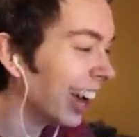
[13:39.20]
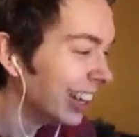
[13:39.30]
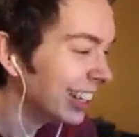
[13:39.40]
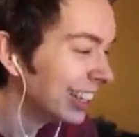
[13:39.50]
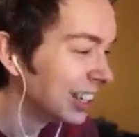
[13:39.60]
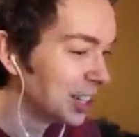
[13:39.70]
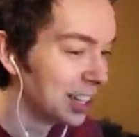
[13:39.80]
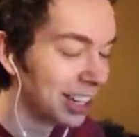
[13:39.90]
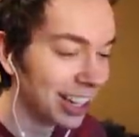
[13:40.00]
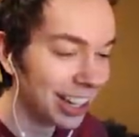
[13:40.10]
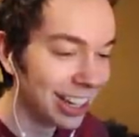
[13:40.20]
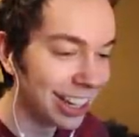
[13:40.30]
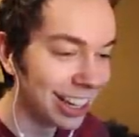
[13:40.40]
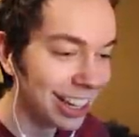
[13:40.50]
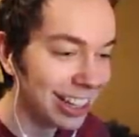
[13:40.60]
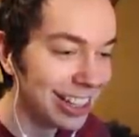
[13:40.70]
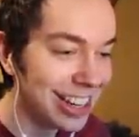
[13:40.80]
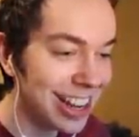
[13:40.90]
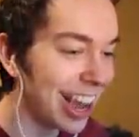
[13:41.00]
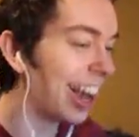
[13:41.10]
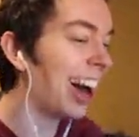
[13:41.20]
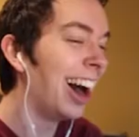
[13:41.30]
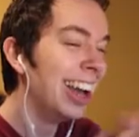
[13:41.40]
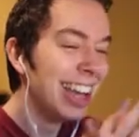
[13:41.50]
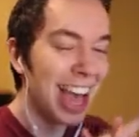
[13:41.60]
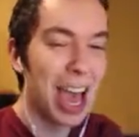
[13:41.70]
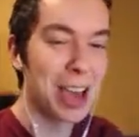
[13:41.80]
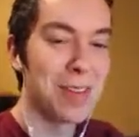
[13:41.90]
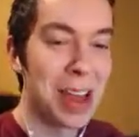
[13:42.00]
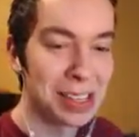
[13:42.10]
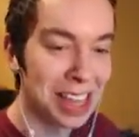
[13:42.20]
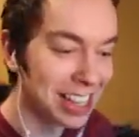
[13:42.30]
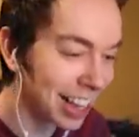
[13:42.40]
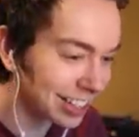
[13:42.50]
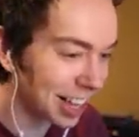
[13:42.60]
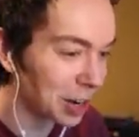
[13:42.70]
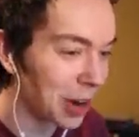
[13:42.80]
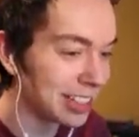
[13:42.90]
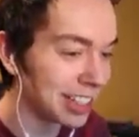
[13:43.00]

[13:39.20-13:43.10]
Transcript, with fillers: of you. I'm winning. I'm winning back to you. Hey, man. It's, like, it's not a race